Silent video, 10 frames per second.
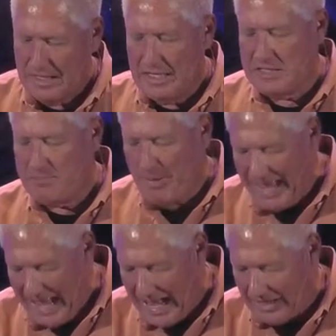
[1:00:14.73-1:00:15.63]
In the
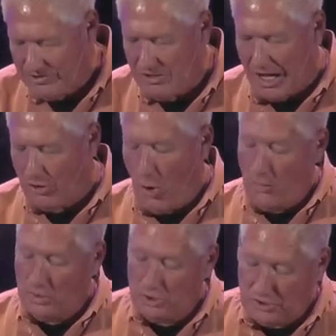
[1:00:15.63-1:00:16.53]
past, God
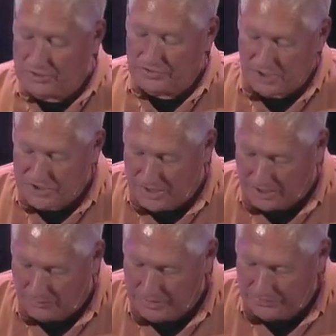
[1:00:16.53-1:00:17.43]
overlooked such
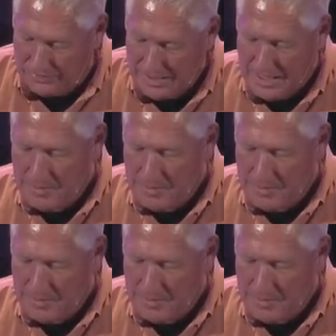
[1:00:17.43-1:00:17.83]
ignorance,